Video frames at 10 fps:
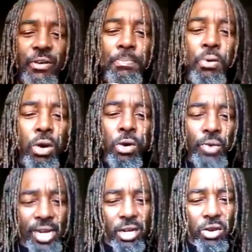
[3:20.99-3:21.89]
from Puerto
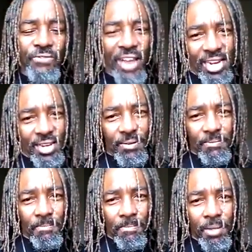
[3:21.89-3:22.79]
Rico
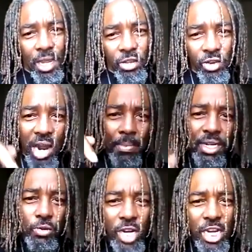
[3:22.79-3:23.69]
fighting, you come
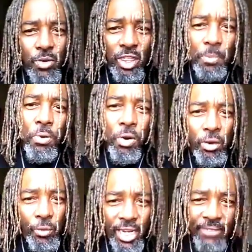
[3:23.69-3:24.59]
in the ring with the
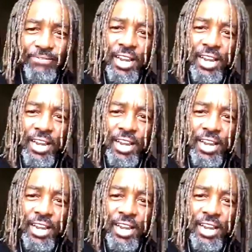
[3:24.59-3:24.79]
Puerto Rican